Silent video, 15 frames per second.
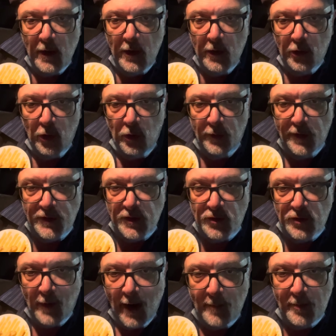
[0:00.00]
Hello, this is
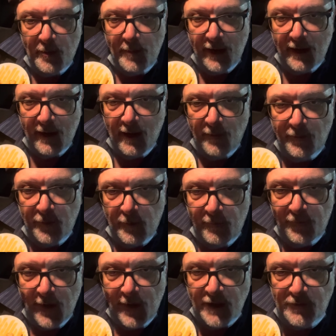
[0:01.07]
Robert Metcalf from
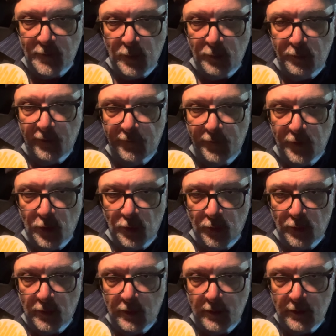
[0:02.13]
Fast Food
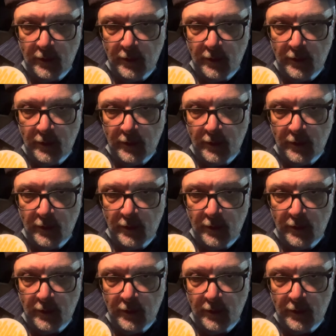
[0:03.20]
Review